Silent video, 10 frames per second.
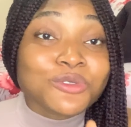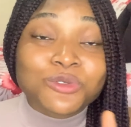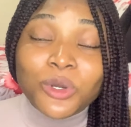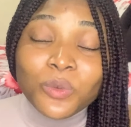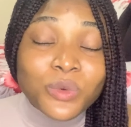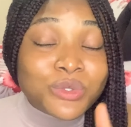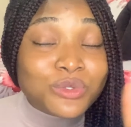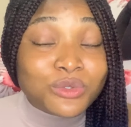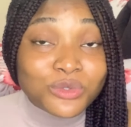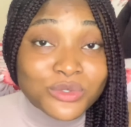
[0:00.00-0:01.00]
You don't
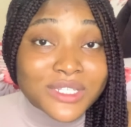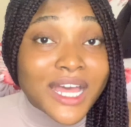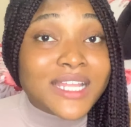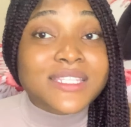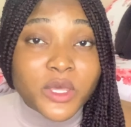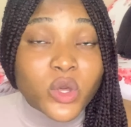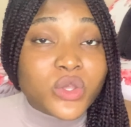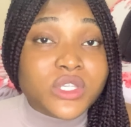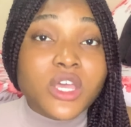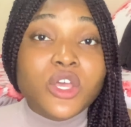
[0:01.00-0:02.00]
want to do that,
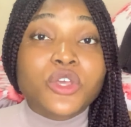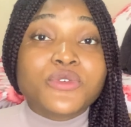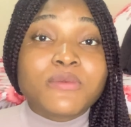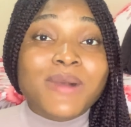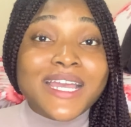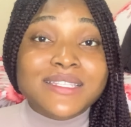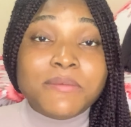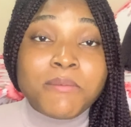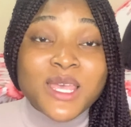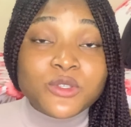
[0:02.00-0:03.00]
because you might
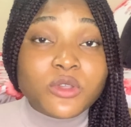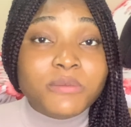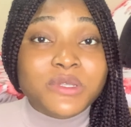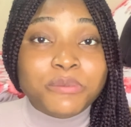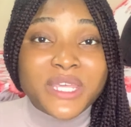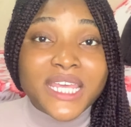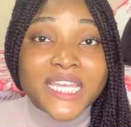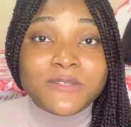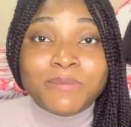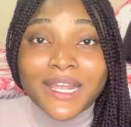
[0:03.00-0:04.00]
mess up the
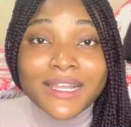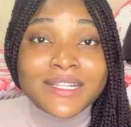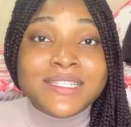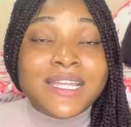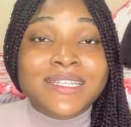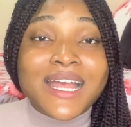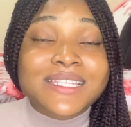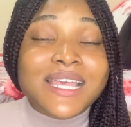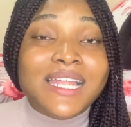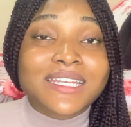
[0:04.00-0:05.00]
pH balance, and
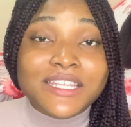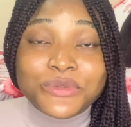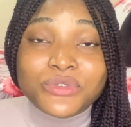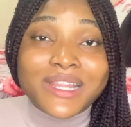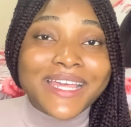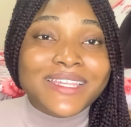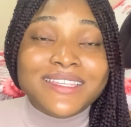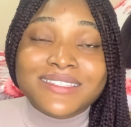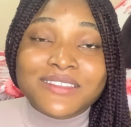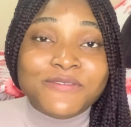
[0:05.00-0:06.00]
that can lead to like
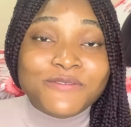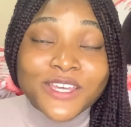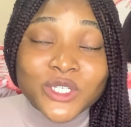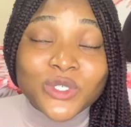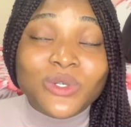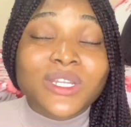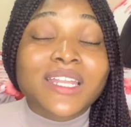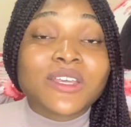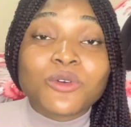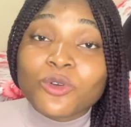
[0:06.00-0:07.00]
yeast infection
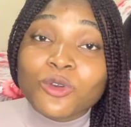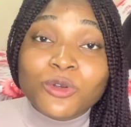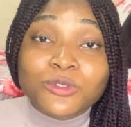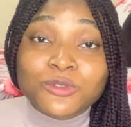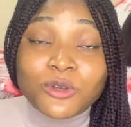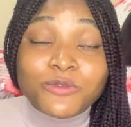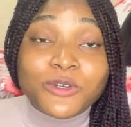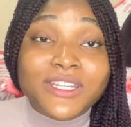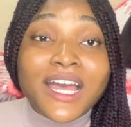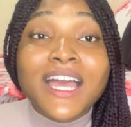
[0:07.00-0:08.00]
and a whole lot of
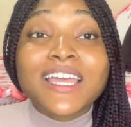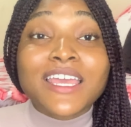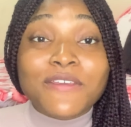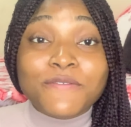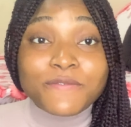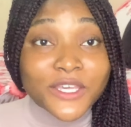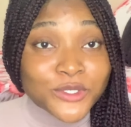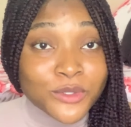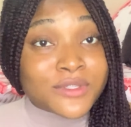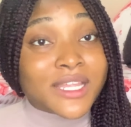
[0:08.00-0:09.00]
other
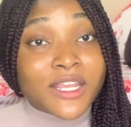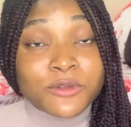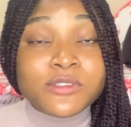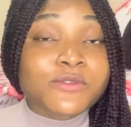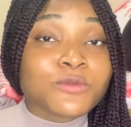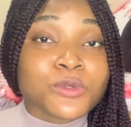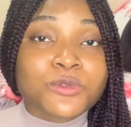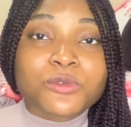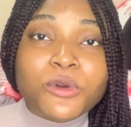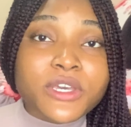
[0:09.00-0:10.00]
infections that I don't even
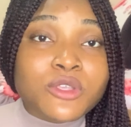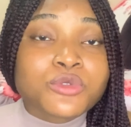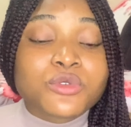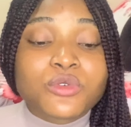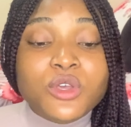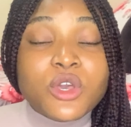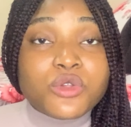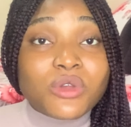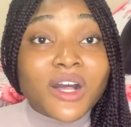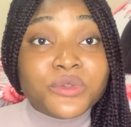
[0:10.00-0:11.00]
want to go into.
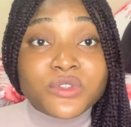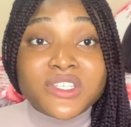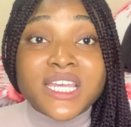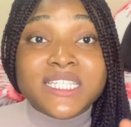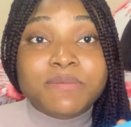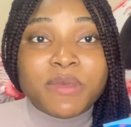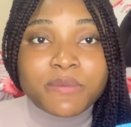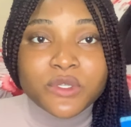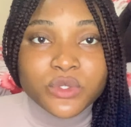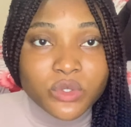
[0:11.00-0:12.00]
So I would suggest
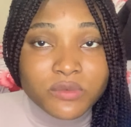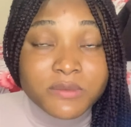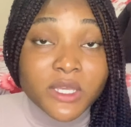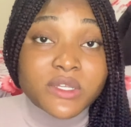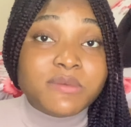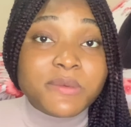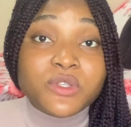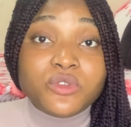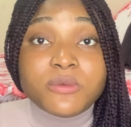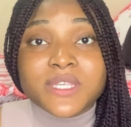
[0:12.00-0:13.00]
baby soaps, because
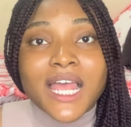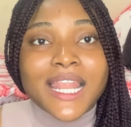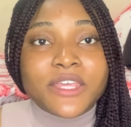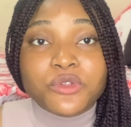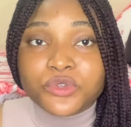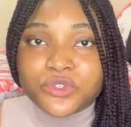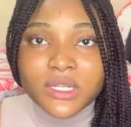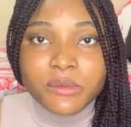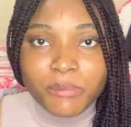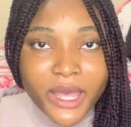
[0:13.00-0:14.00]
baby soaps are like
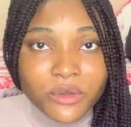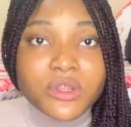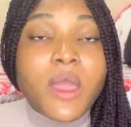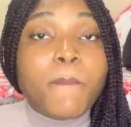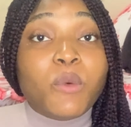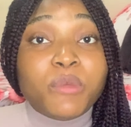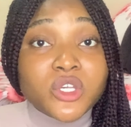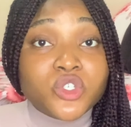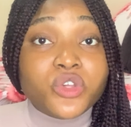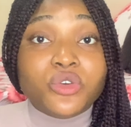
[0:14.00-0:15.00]
usually mild, but
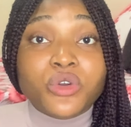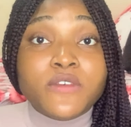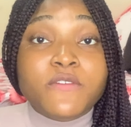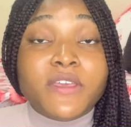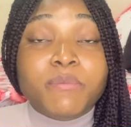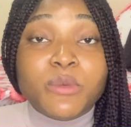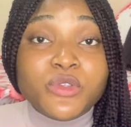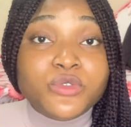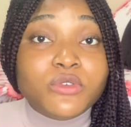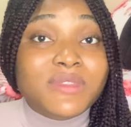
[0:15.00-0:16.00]
make sure you're going for a
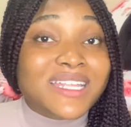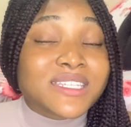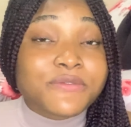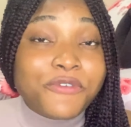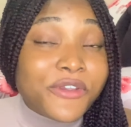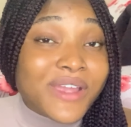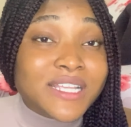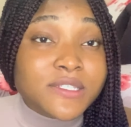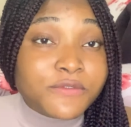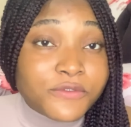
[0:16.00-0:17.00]
baby soap that is
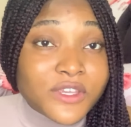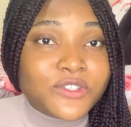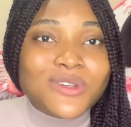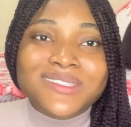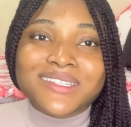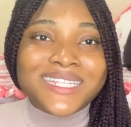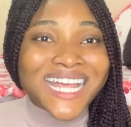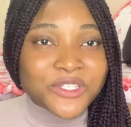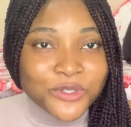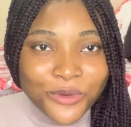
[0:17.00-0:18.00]
fragrance free, just the
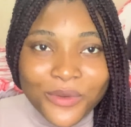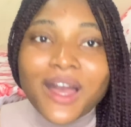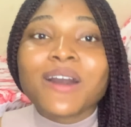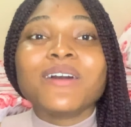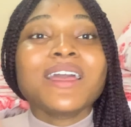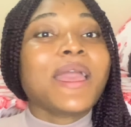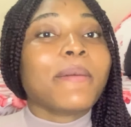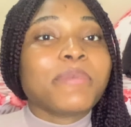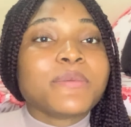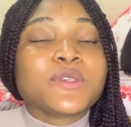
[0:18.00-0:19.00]
natural
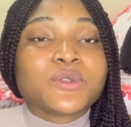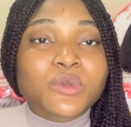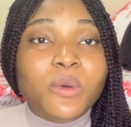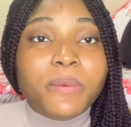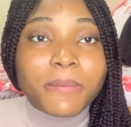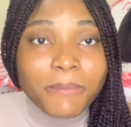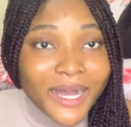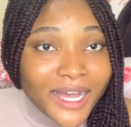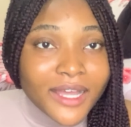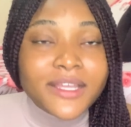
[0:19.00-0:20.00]
baby soap
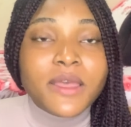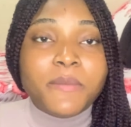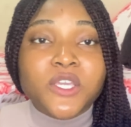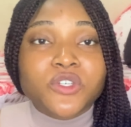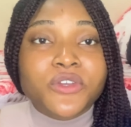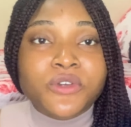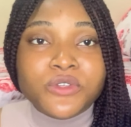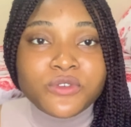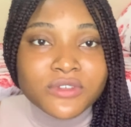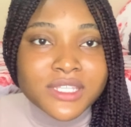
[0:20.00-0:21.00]
bar. Make sure you're
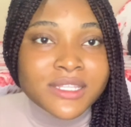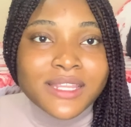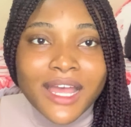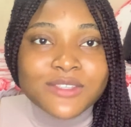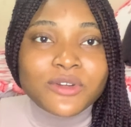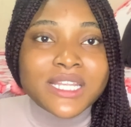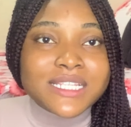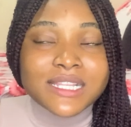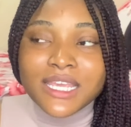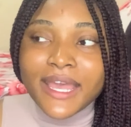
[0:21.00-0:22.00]
using that.
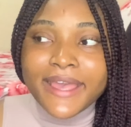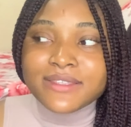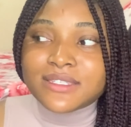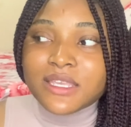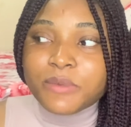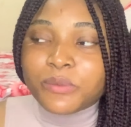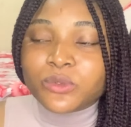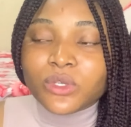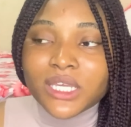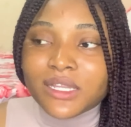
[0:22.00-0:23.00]
Honestly, I see
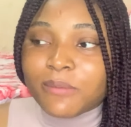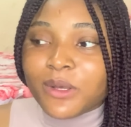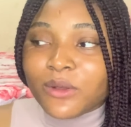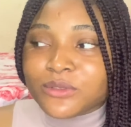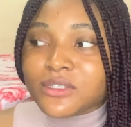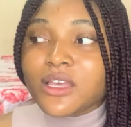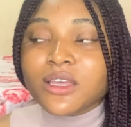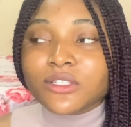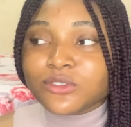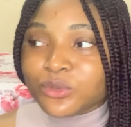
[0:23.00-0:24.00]
people talking about
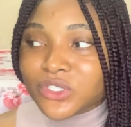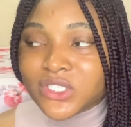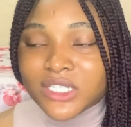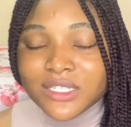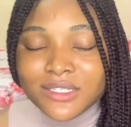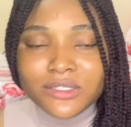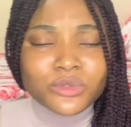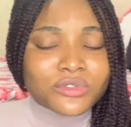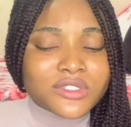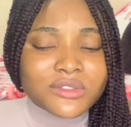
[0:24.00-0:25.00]
douching. Is it
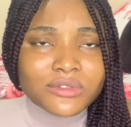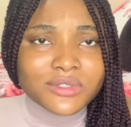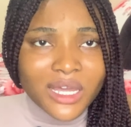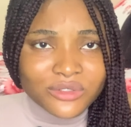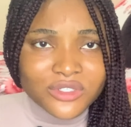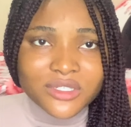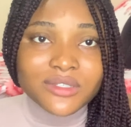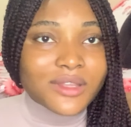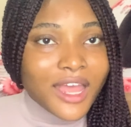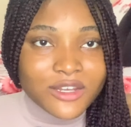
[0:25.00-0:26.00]
douching or
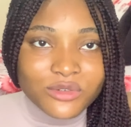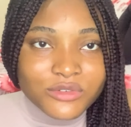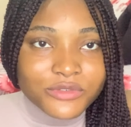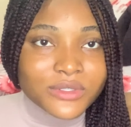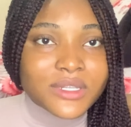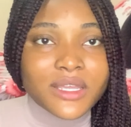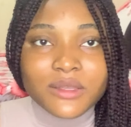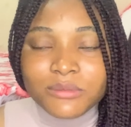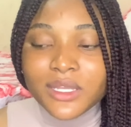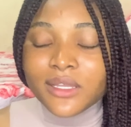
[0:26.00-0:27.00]
douching? I don't know for
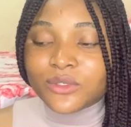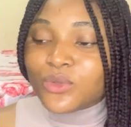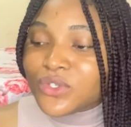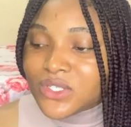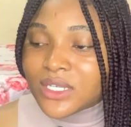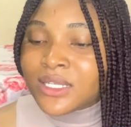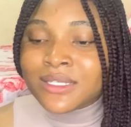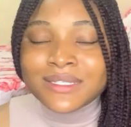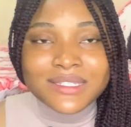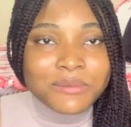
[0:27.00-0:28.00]
them.
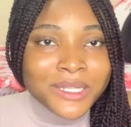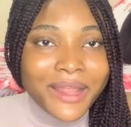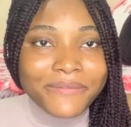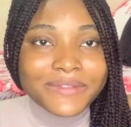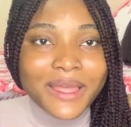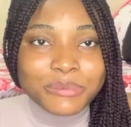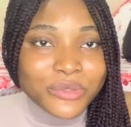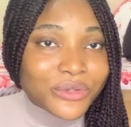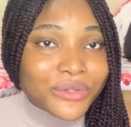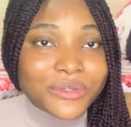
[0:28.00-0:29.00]
Douching, steaming after
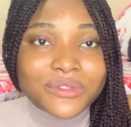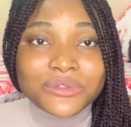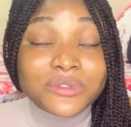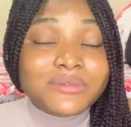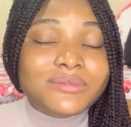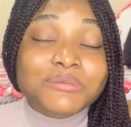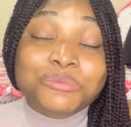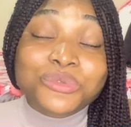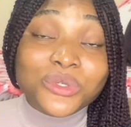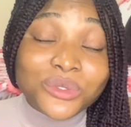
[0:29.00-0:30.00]
period.
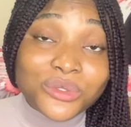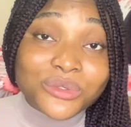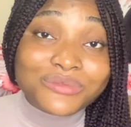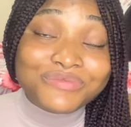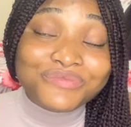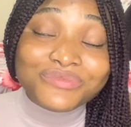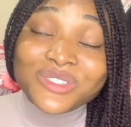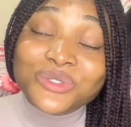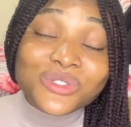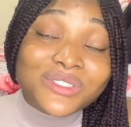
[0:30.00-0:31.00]
Bro,
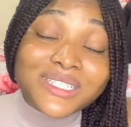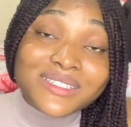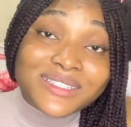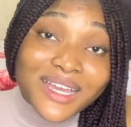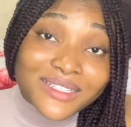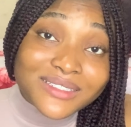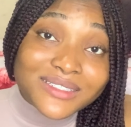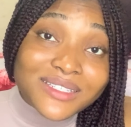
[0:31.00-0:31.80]
you don't need that.